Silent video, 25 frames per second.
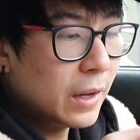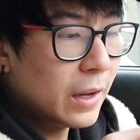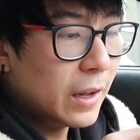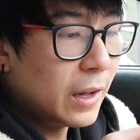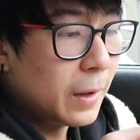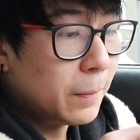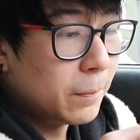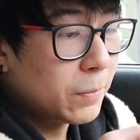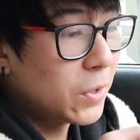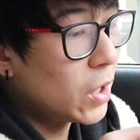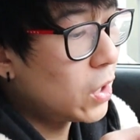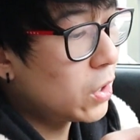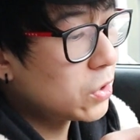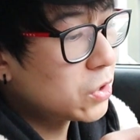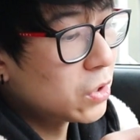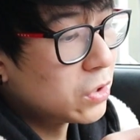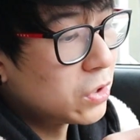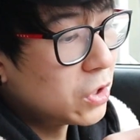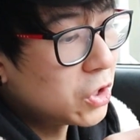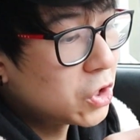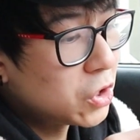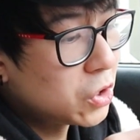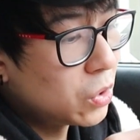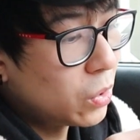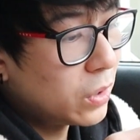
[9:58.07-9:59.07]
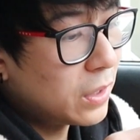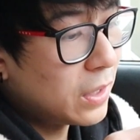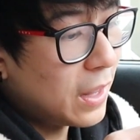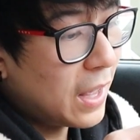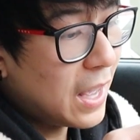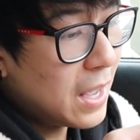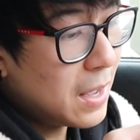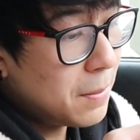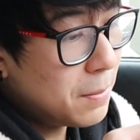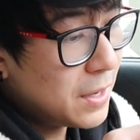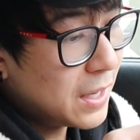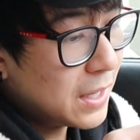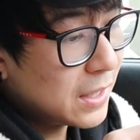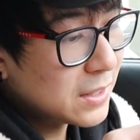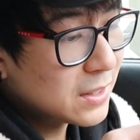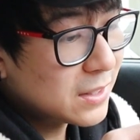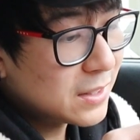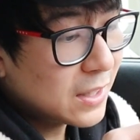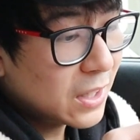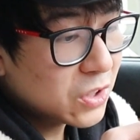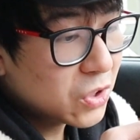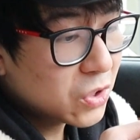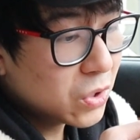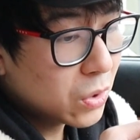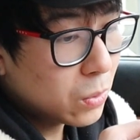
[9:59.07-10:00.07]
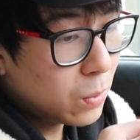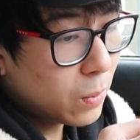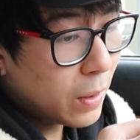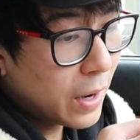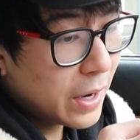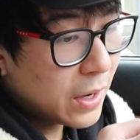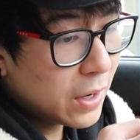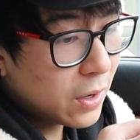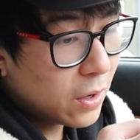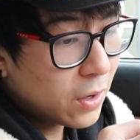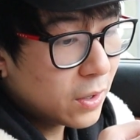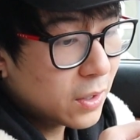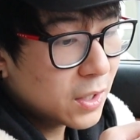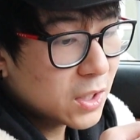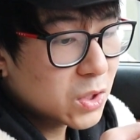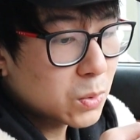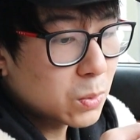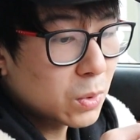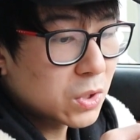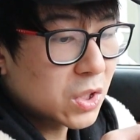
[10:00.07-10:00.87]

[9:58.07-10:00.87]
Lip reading: They also destroyed the ABS sensor wire harness,